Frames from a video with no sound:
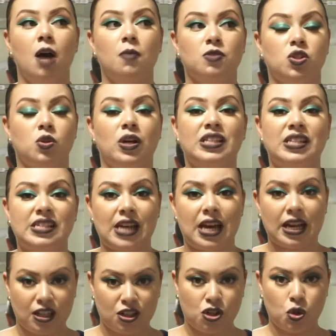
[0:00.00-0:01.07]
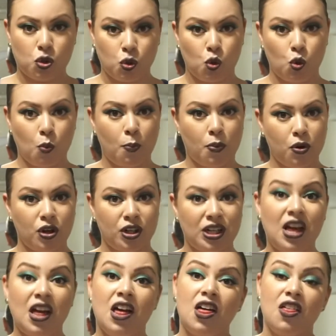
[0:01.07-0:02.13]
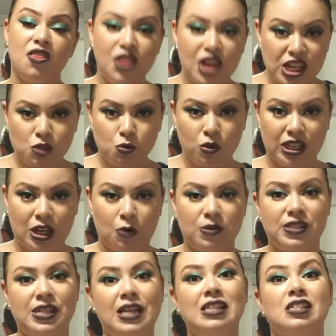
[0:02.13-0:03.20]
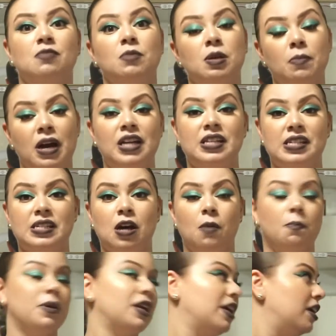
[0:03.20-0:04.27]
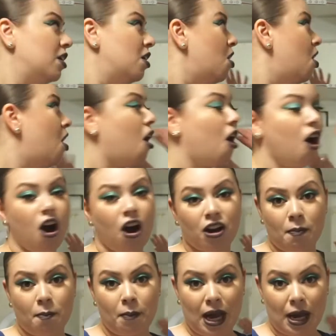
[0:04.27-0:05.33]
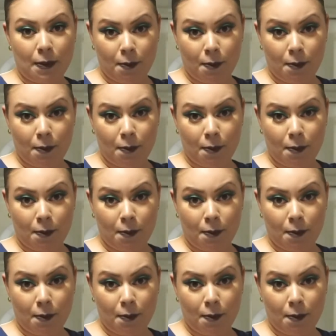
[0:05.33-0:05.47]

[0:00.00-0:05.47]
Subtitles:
So I decided to put this one that was sent to me by this company on my